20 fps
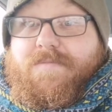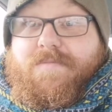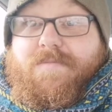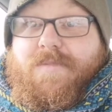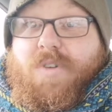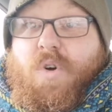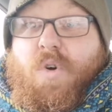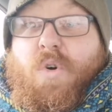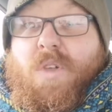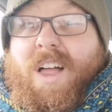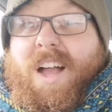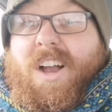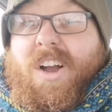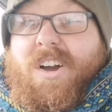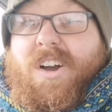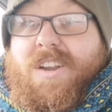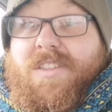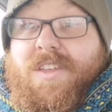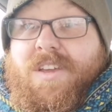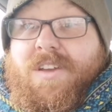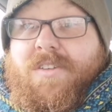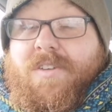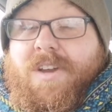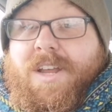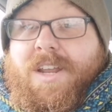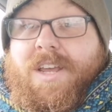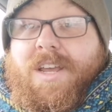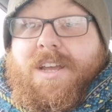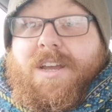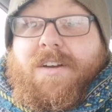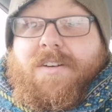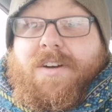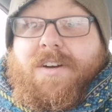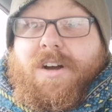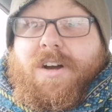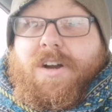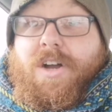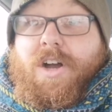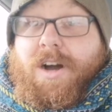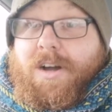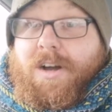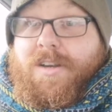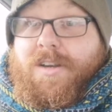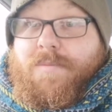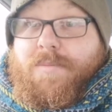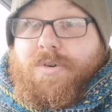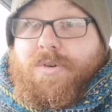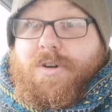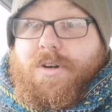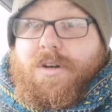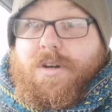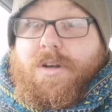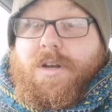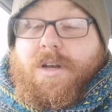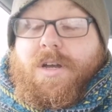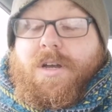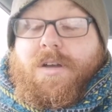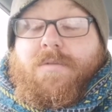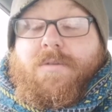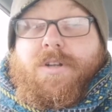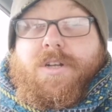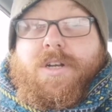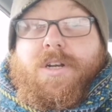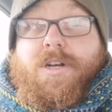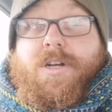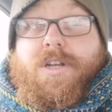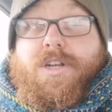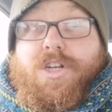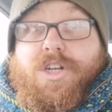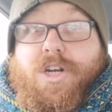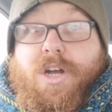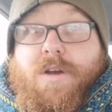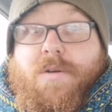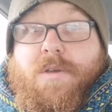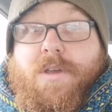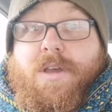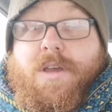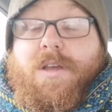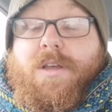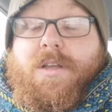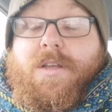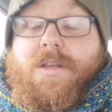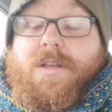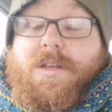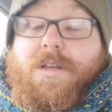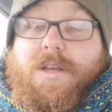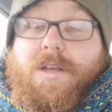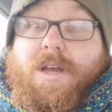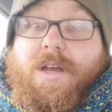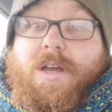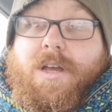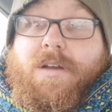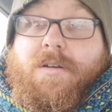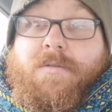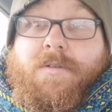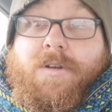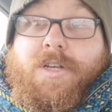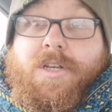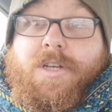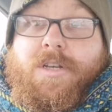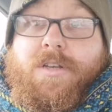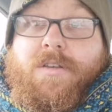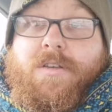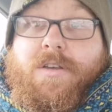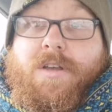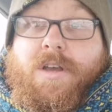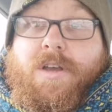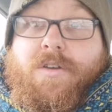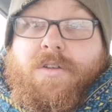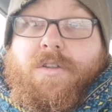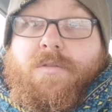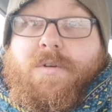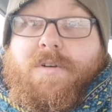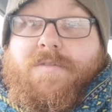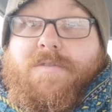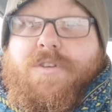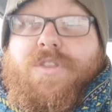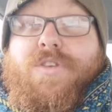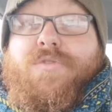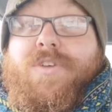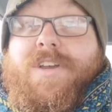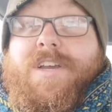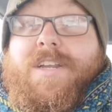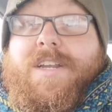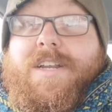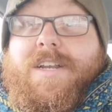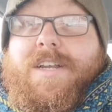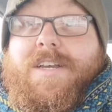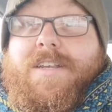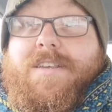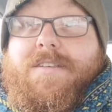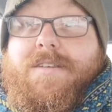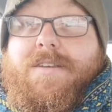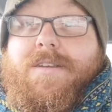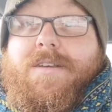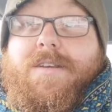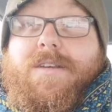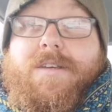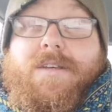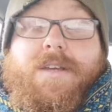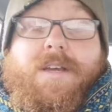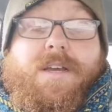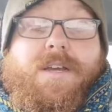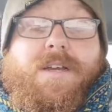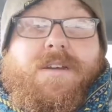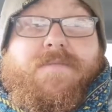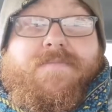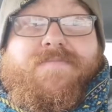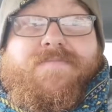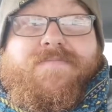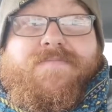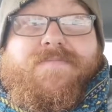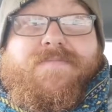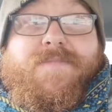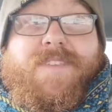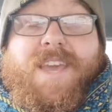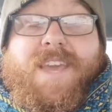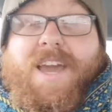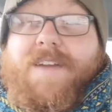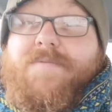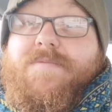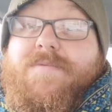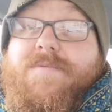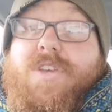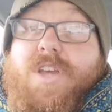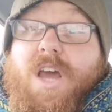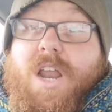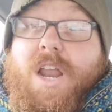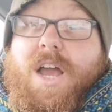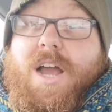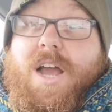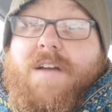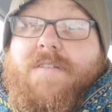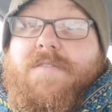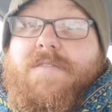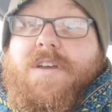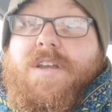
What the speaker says: all that kind of thing, really. I've got a gardening book which I'm going to show you, which is another one for the reading list. Yeah, gonna have an